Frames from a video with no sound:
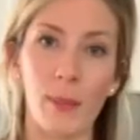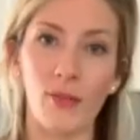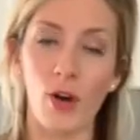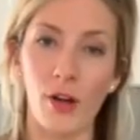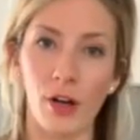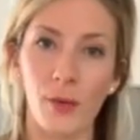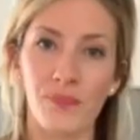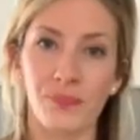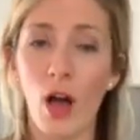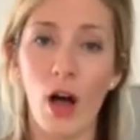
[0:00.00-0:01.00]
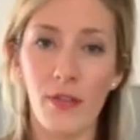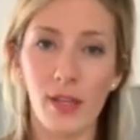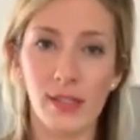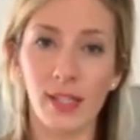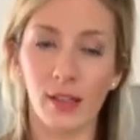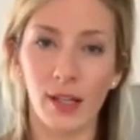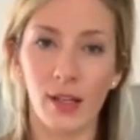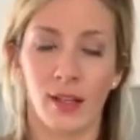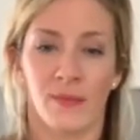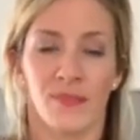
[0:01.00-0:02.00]
cup of water on this
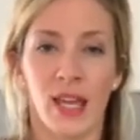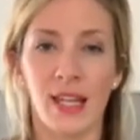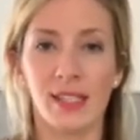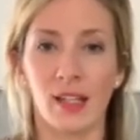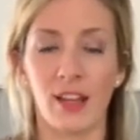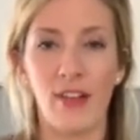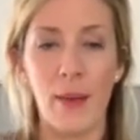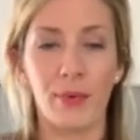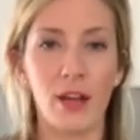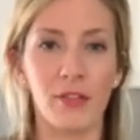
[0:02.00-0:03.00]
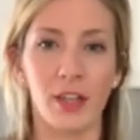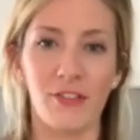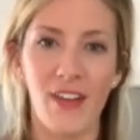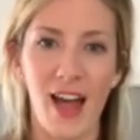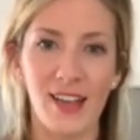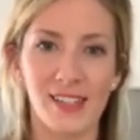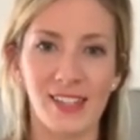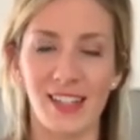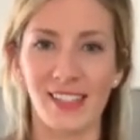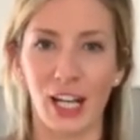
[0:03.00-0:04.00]
skillet, and it's gonna evaporate really
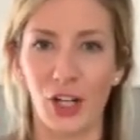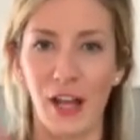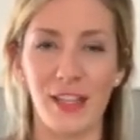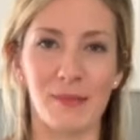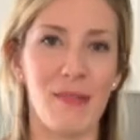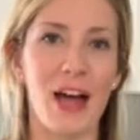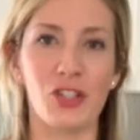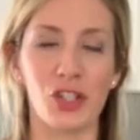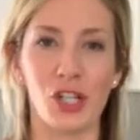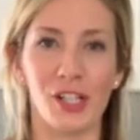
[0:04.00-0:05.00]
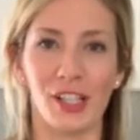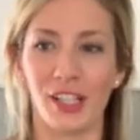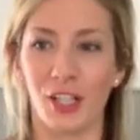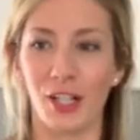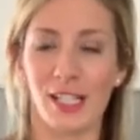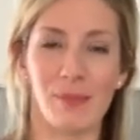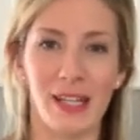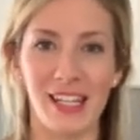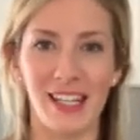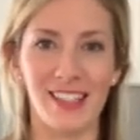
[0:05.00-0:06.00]
fast, and it's gonna create this magical,
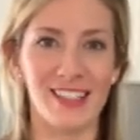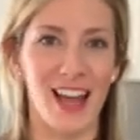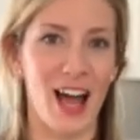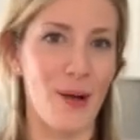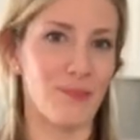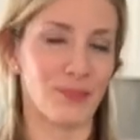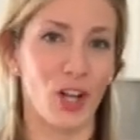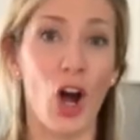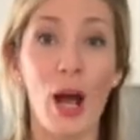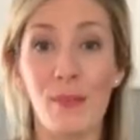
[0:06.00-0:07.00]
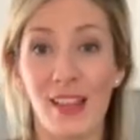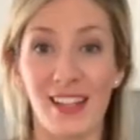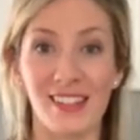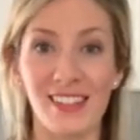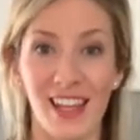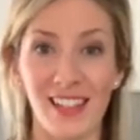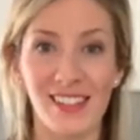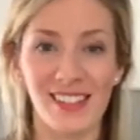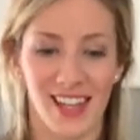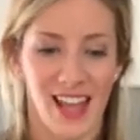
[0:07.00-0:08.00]
crispy, um, caramelized
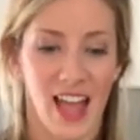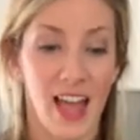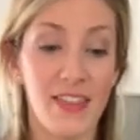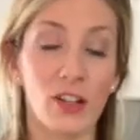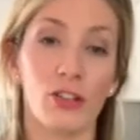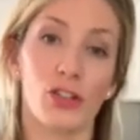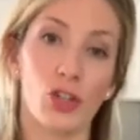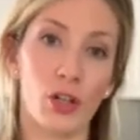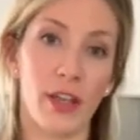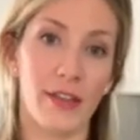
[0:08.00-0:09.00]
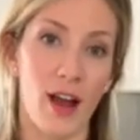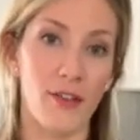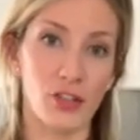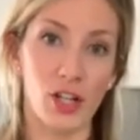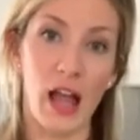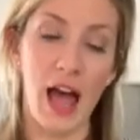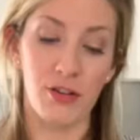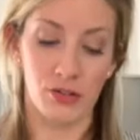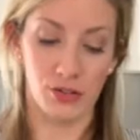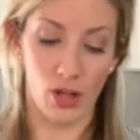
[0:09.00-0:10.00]
taste. And then shortly thereafter,
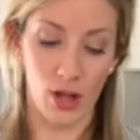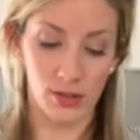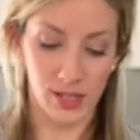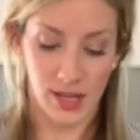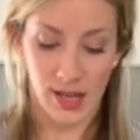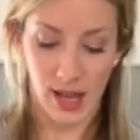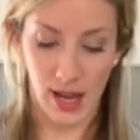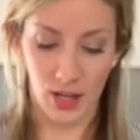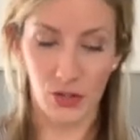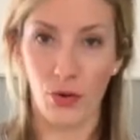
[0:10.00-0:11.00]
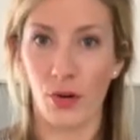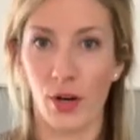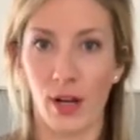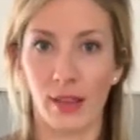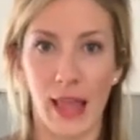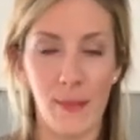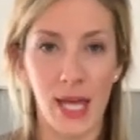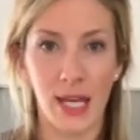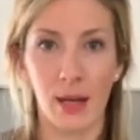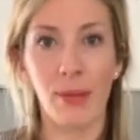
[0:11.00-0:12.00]
add your salt and your
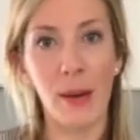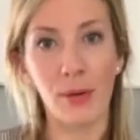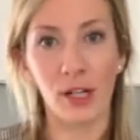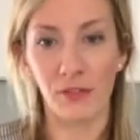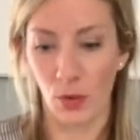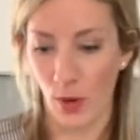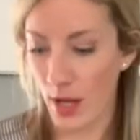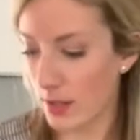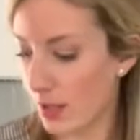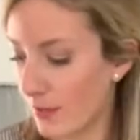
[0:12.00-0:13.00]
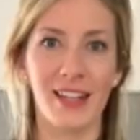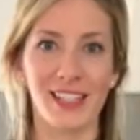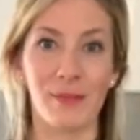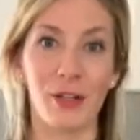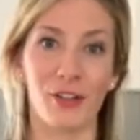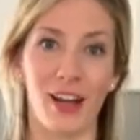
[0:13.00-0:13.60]
lemon and pepper if you want, and it's gonna be